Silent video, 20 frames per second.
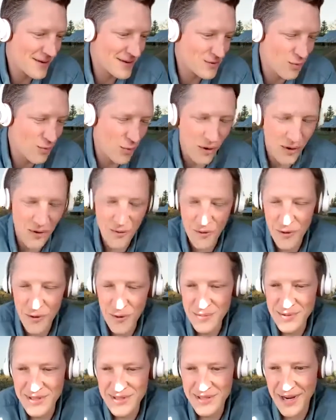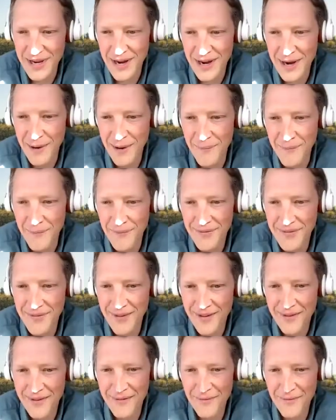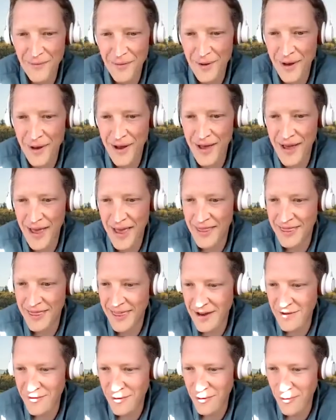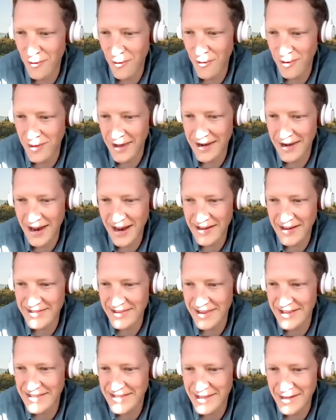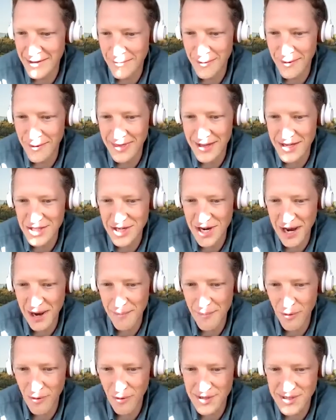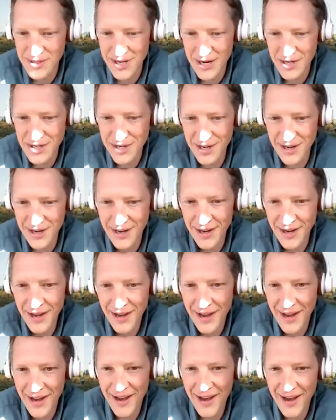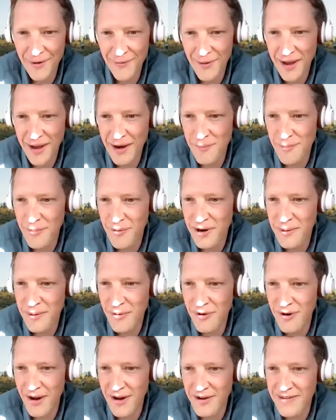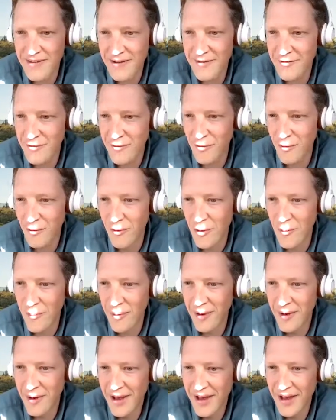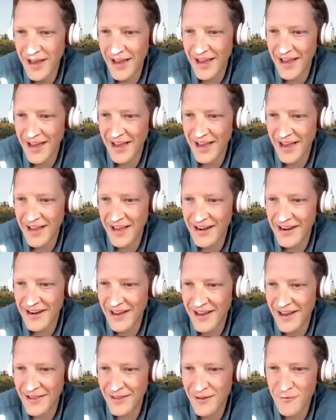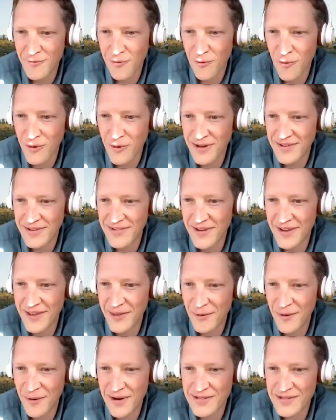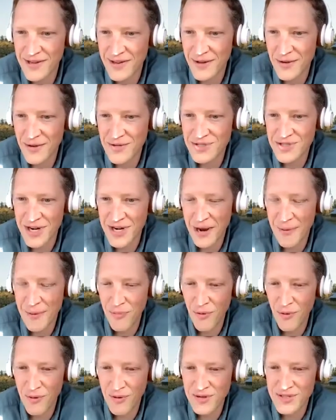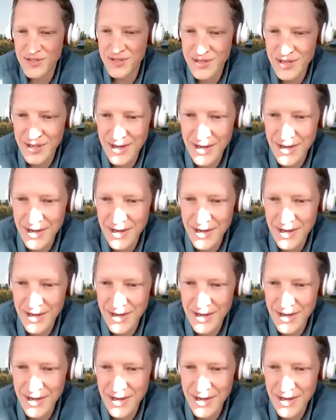work groups. And thanks for rolling the dice, Lizzie, with the Jamboard session. We had a pretty productive group, and look forward to seeing the rest of those Jamboards